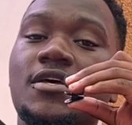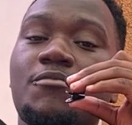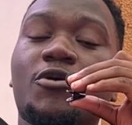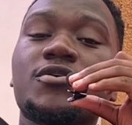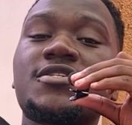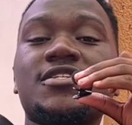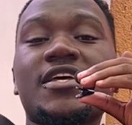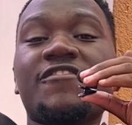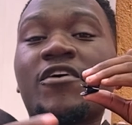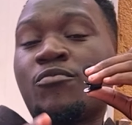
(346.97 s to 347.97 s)
Because
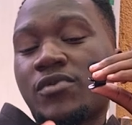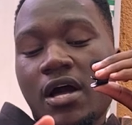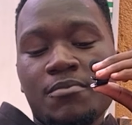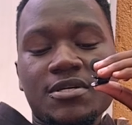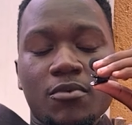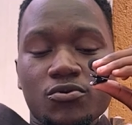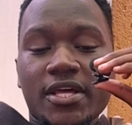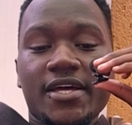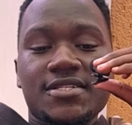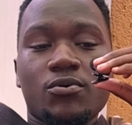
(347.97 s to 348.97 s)
if I'm someone who
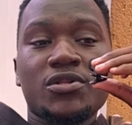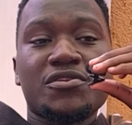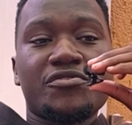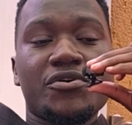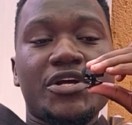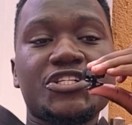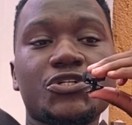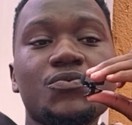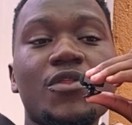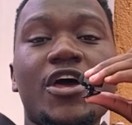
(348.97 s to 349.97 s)
targets a 1 to 3
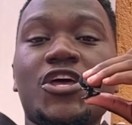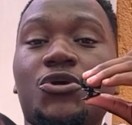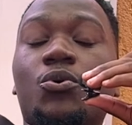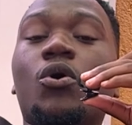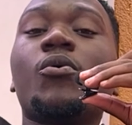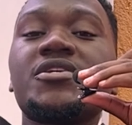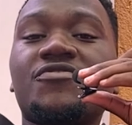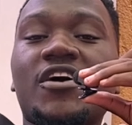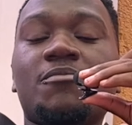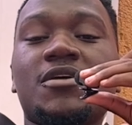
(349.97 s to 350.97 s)
ratio, you will always
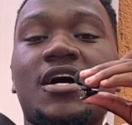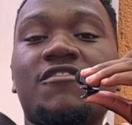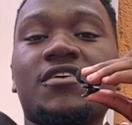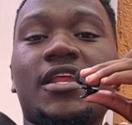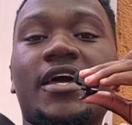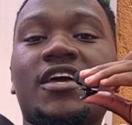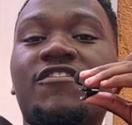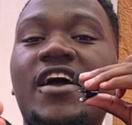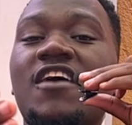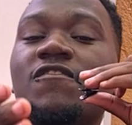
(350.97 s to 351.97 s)
find me having, like, if
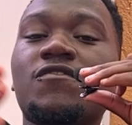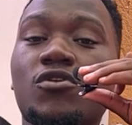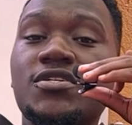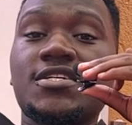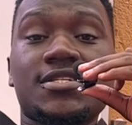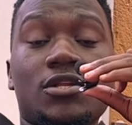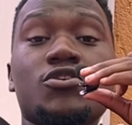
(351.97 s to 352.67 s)
I have losses,